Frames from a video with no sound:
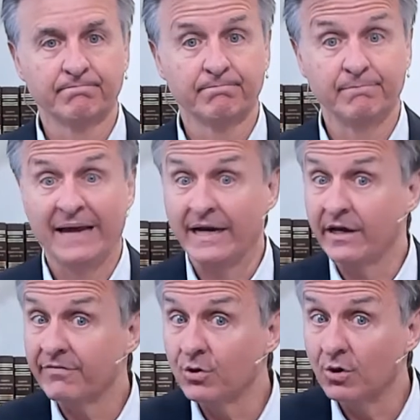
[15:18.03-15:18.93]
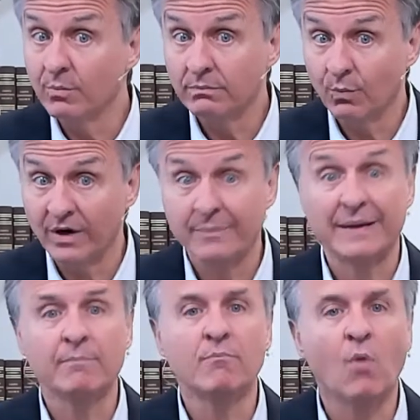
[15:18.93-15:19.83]
many of whom would have been
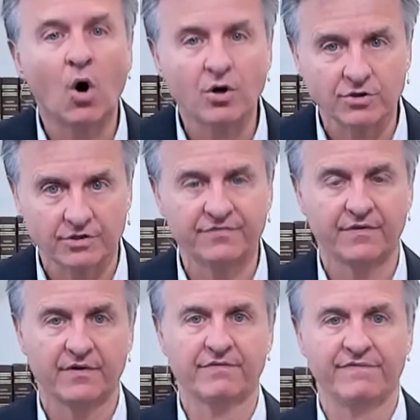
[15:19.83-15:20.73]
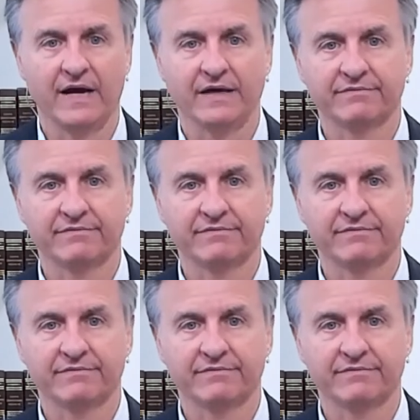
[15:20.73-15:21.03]
martyred for their faith.